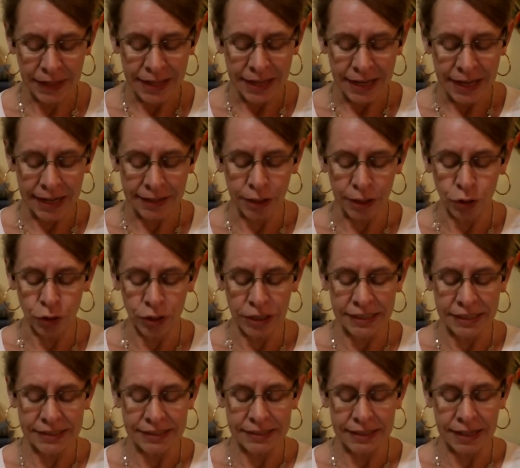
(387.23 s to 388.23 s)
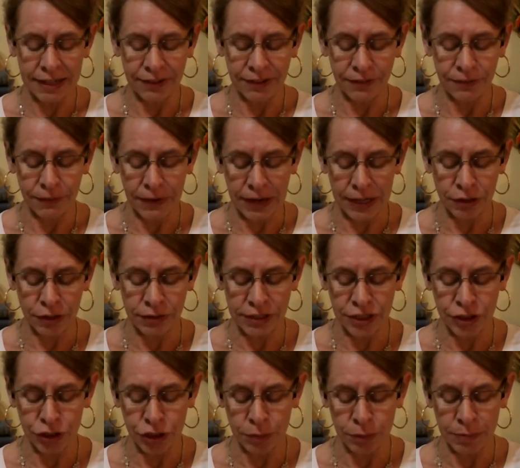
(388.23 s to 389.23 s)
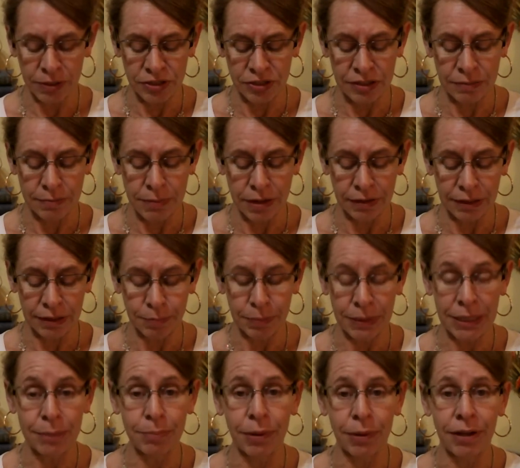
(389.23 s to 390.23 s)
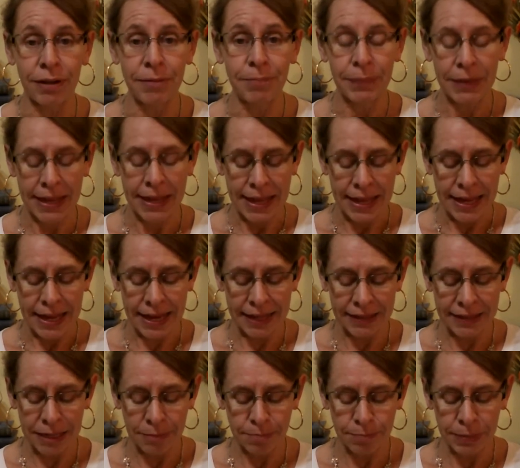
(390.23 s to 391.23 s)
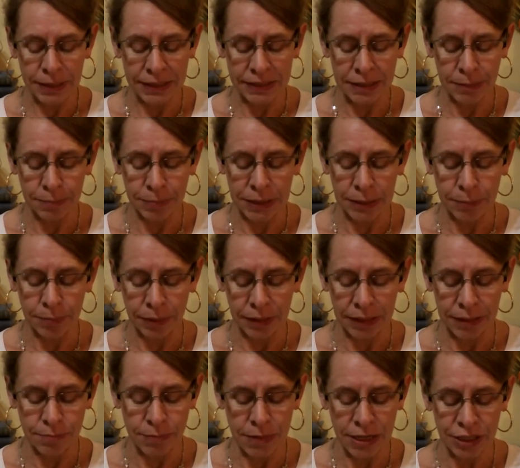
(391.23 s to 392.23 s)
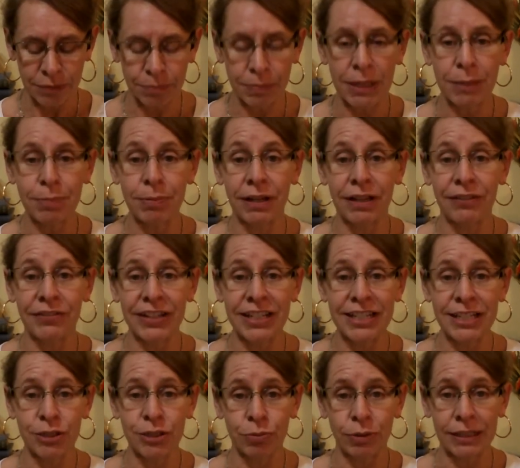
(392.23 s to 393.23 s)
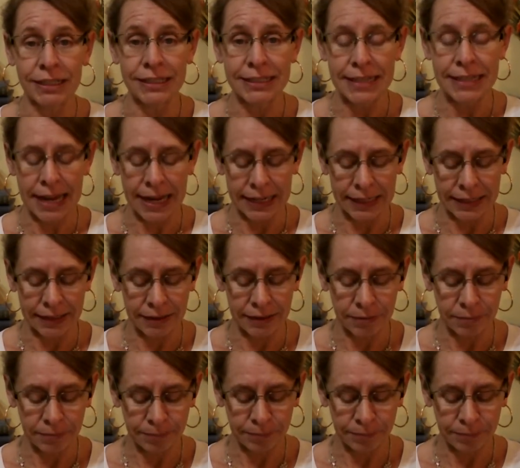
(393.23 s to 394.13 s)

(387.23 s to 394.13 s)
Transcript: And the Lord sent fiery serpents among the people, and they bit the people, and much people of Israel died.